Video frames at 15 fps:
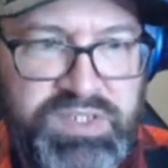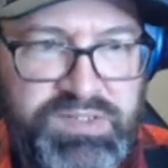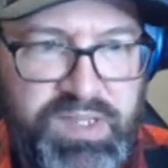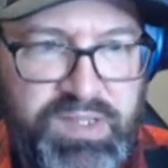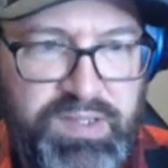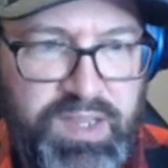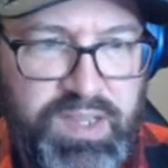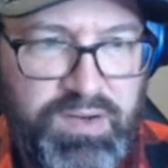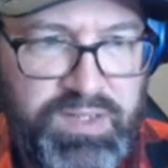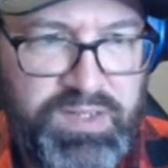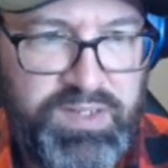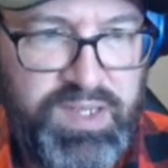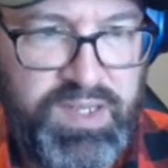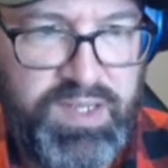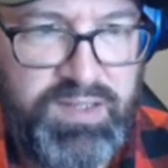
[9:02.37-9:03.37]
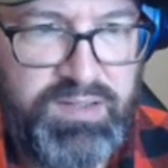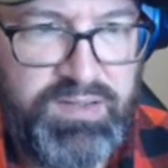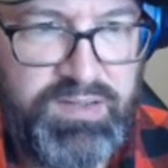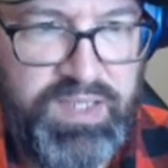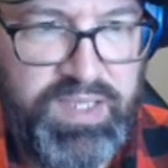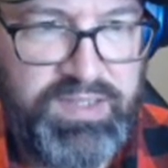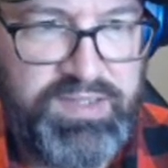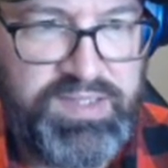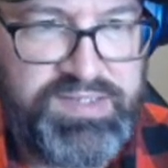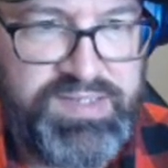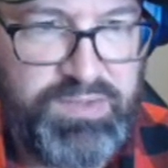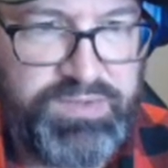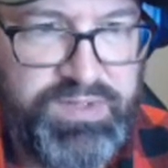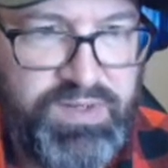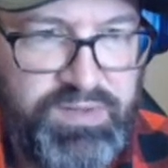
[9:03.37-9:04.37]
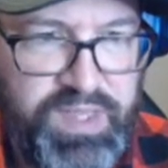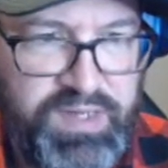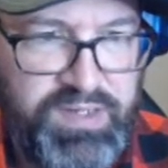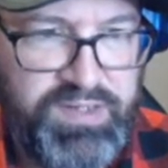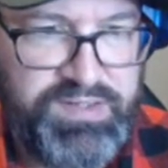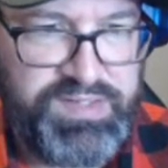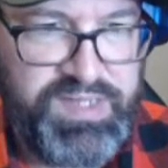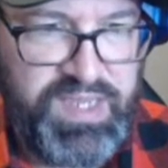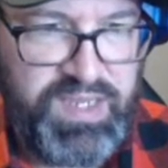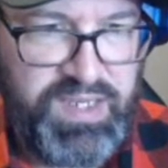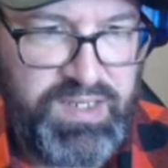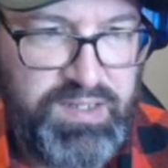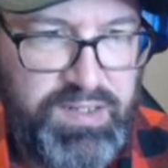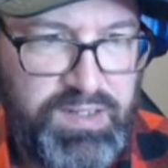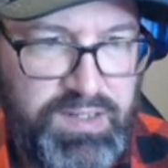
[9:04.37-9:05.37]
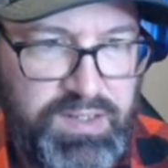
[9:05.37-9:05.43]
I think I already laid this out there that it is CJ